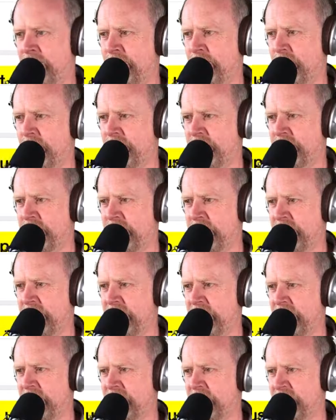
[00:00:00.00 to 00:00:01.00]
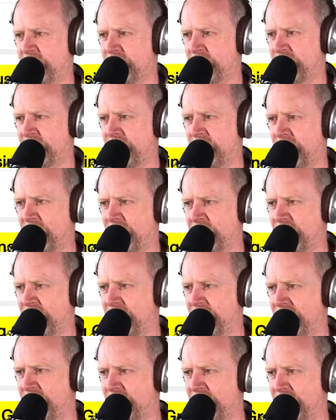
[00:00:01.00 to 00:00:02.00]
46 or so, I
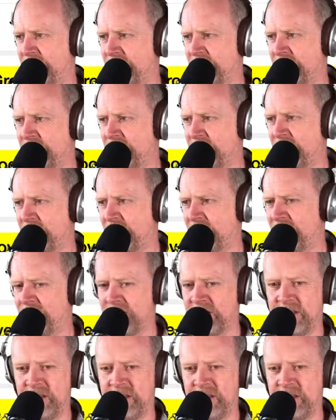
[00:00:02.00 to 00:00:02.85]
think there actually are.